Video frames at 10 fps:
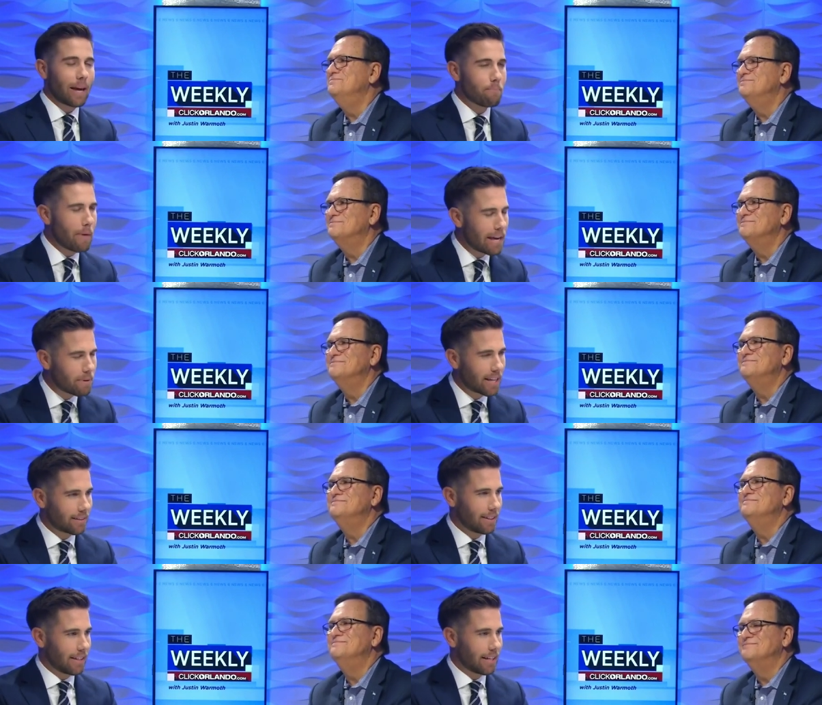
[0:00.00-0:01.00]
Speaker 1: maybe at
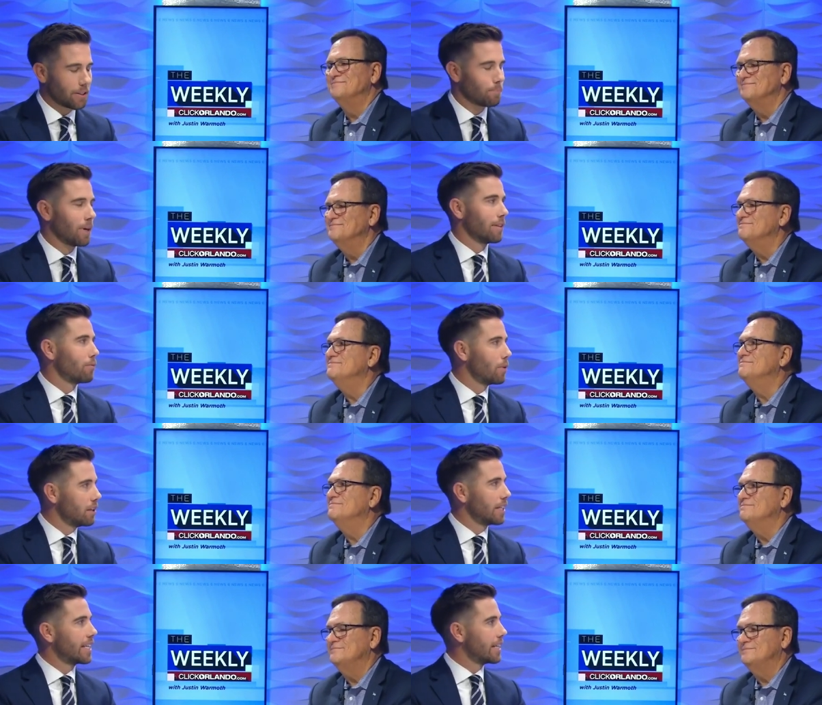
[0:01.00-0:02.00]
the latest, but
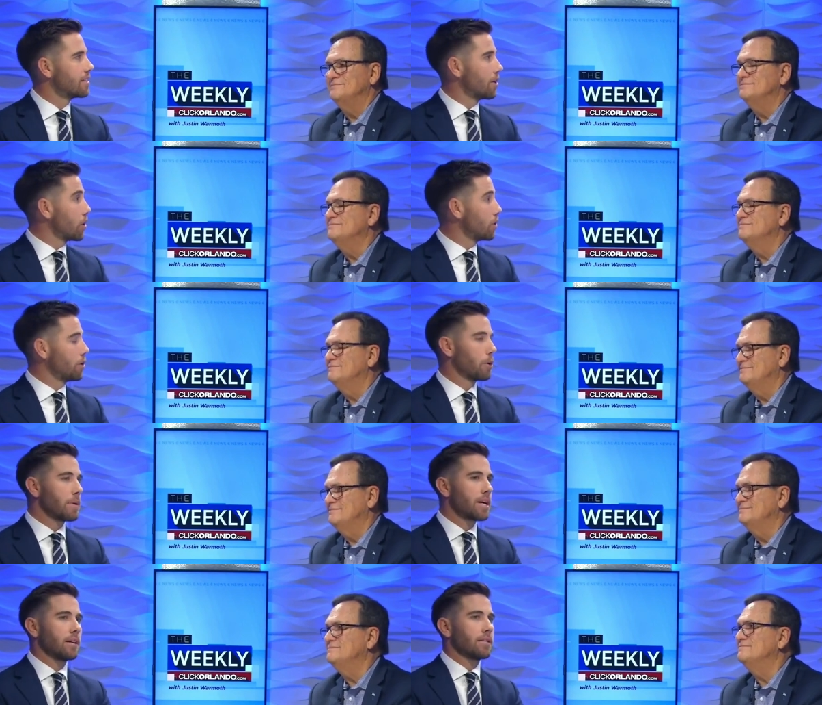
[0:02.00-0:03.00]
really get it done earlier
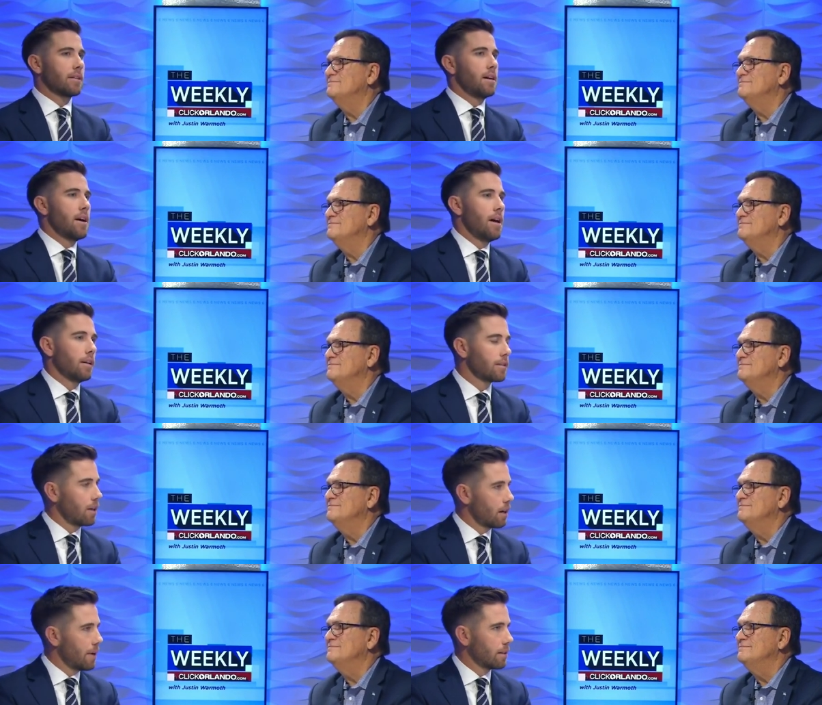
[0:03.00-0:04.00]
because let's
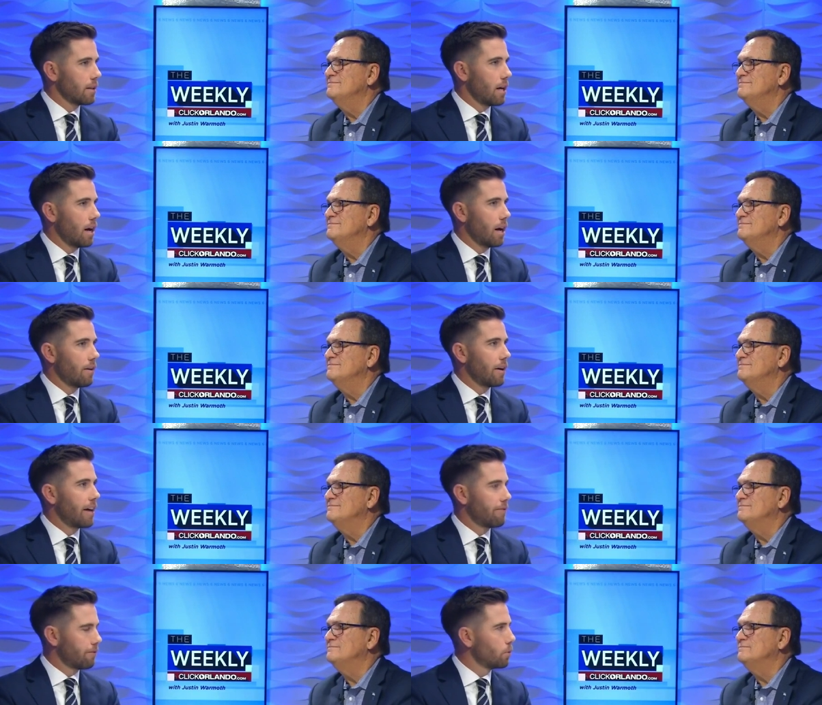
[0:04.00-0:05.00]
talk about uh,
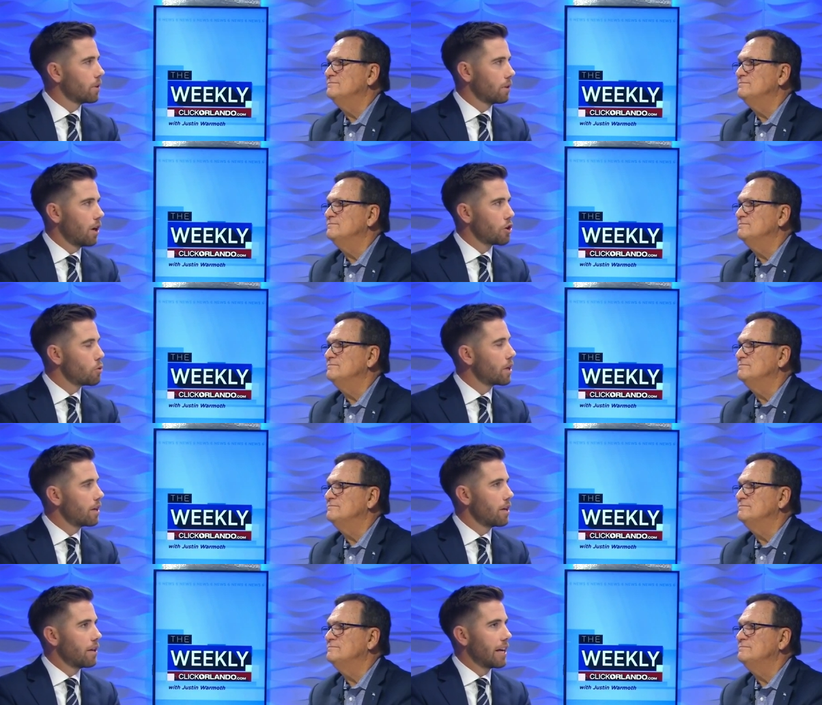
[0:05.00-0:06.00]
Florida law. You,
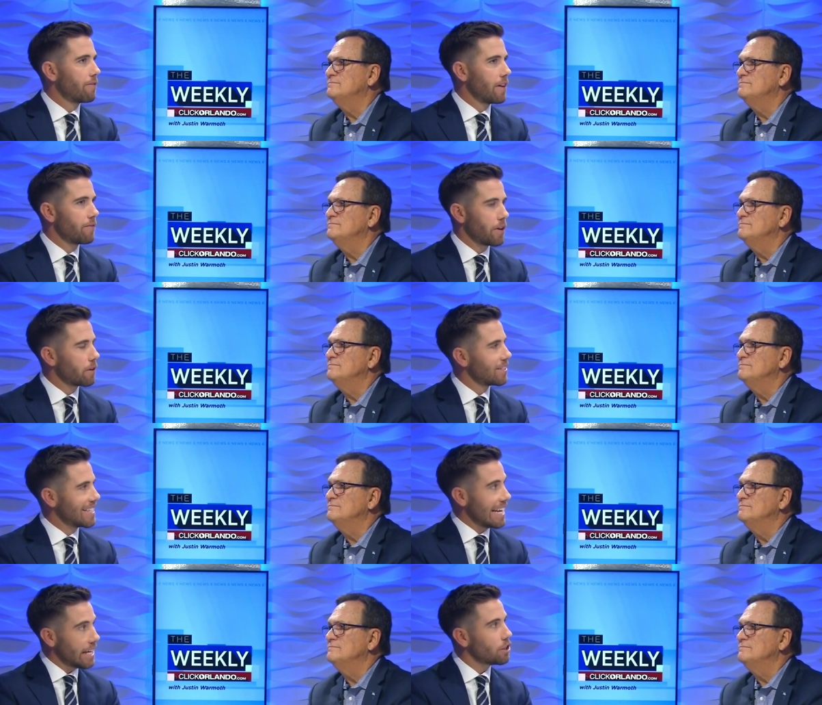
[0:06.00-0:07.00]
if, if there is
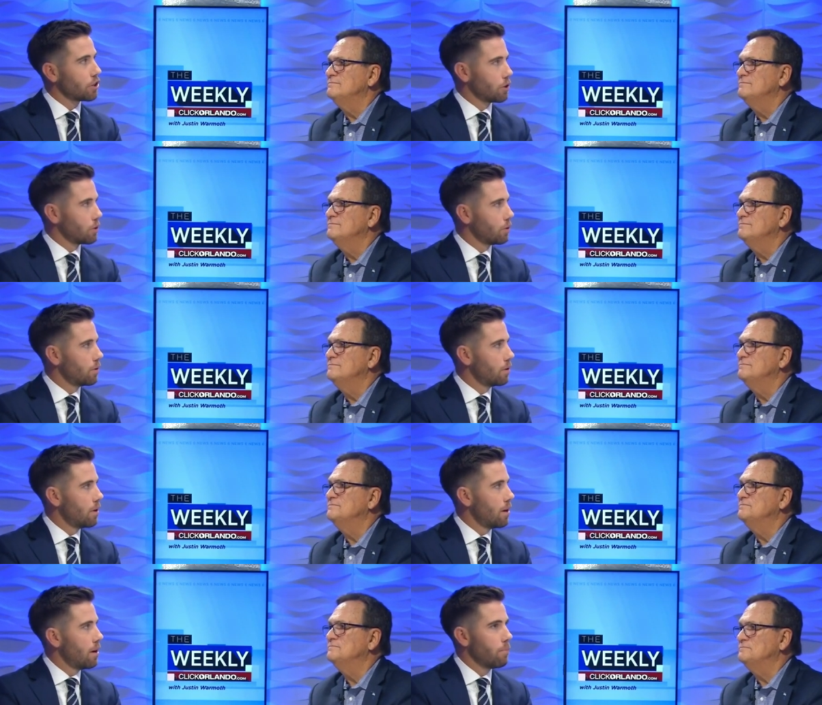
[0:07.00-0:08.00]
an issue,
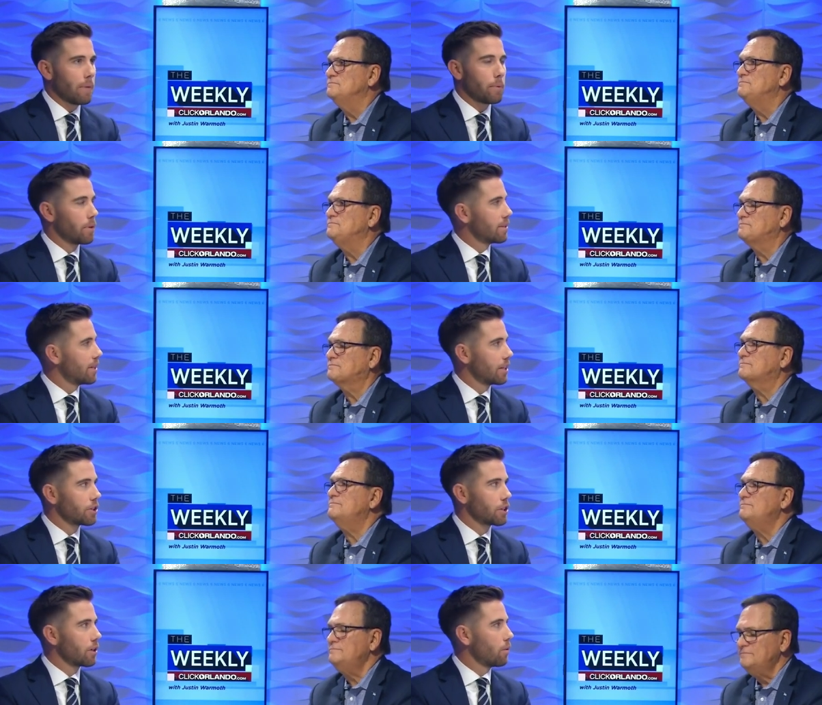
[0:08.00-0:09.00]
maybe with a
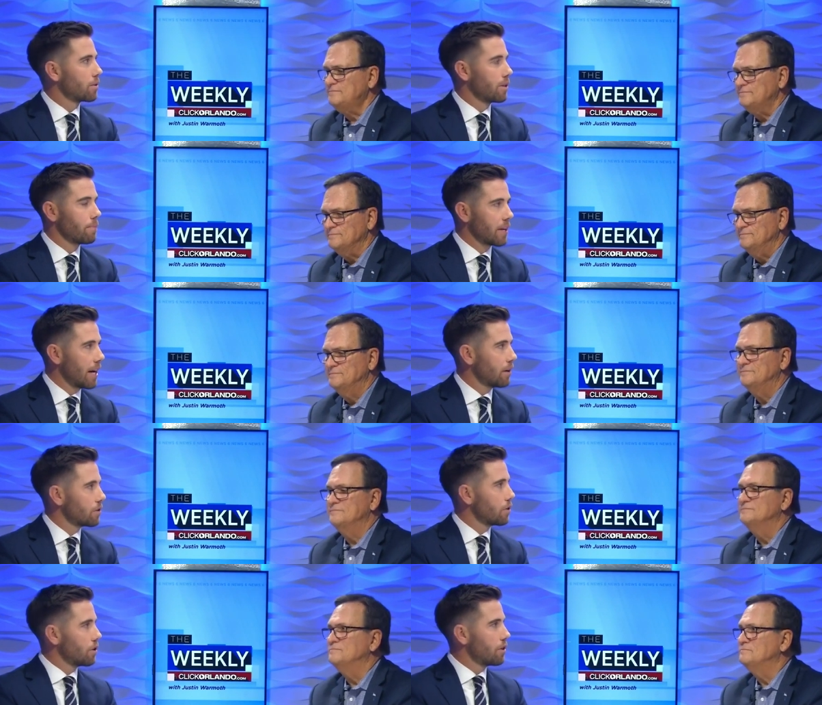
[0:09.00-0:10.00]
signature or something
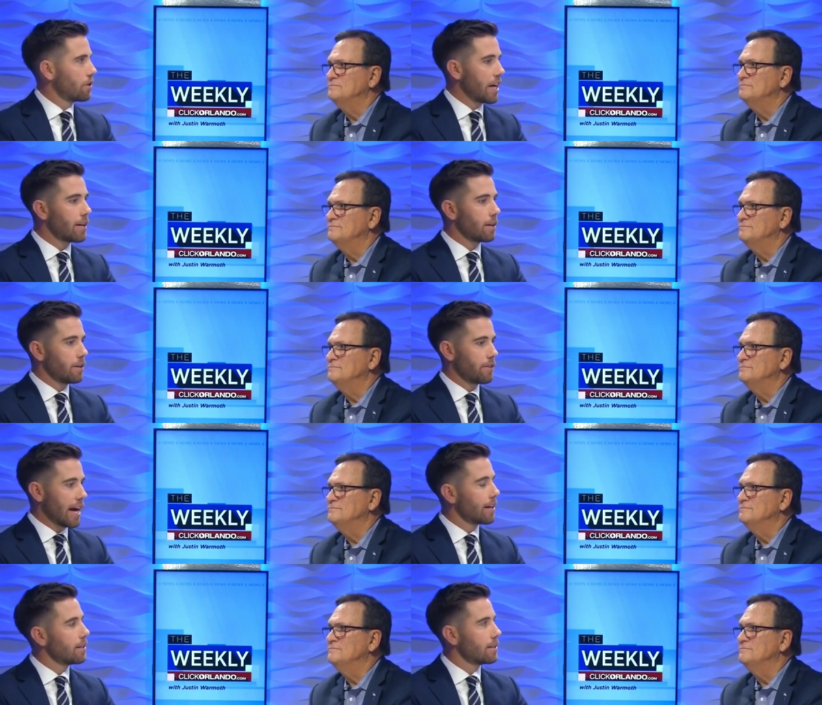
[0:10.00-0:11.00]
else, they,
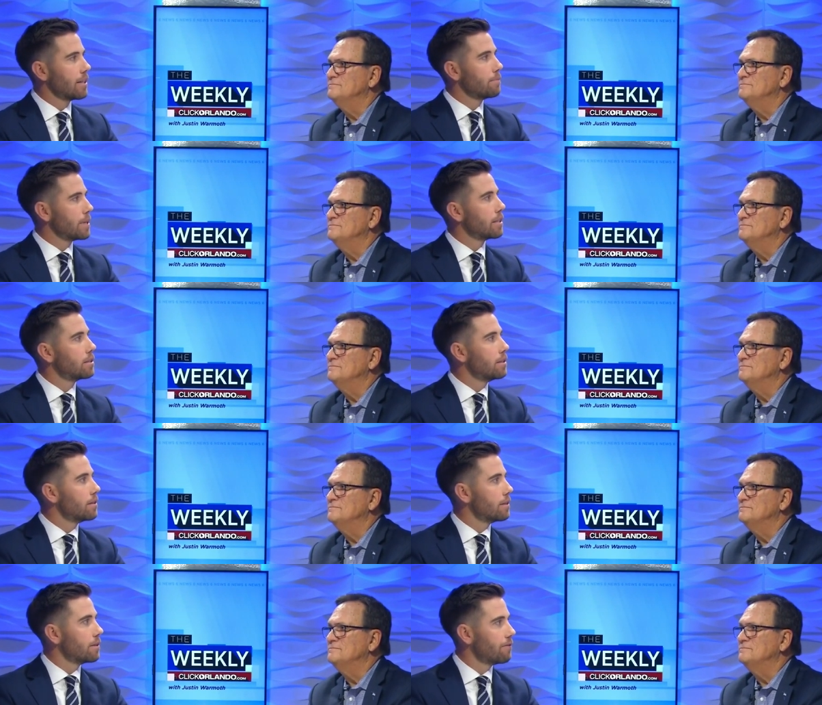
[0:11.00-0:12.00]
that can then be
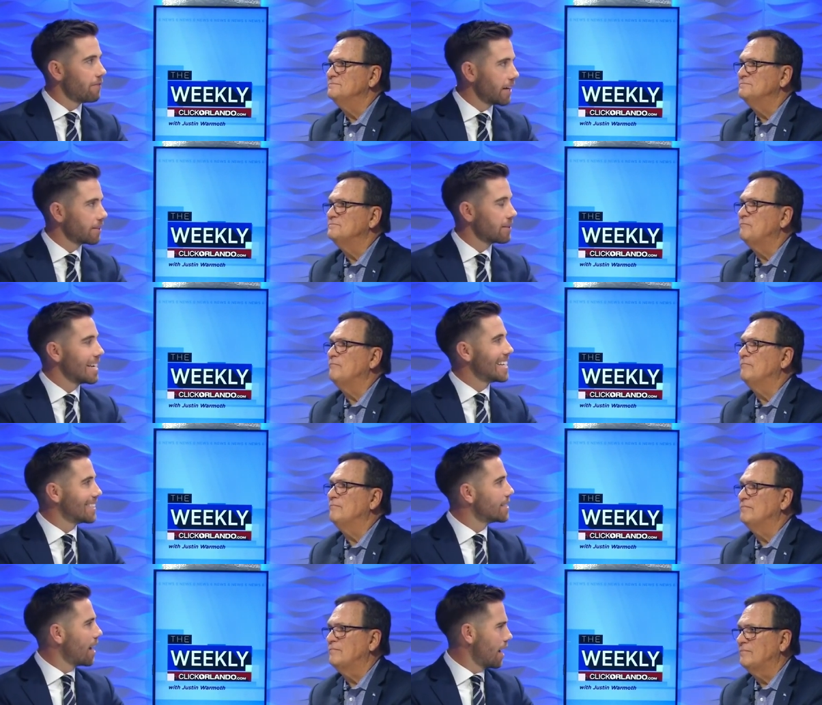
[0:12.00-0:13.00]
fixed
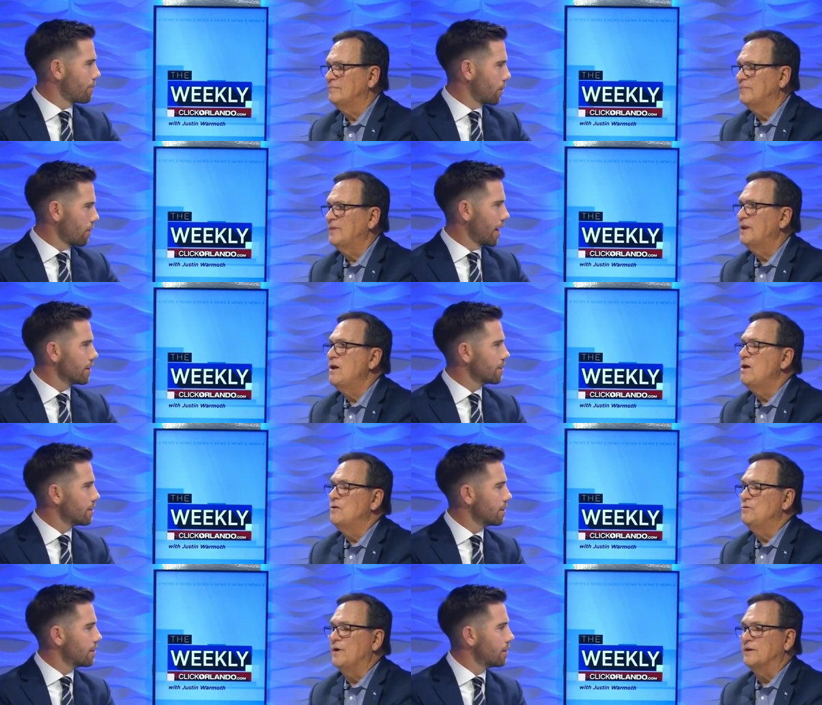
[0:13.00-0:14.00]
in time, correct?
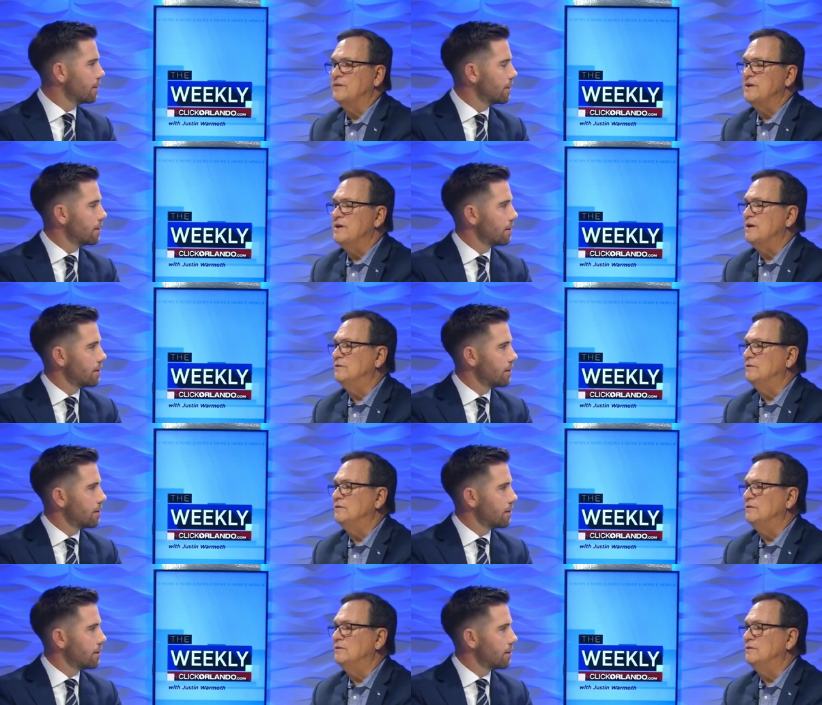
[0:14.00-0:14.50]
Speaker 2: Correct. The uh,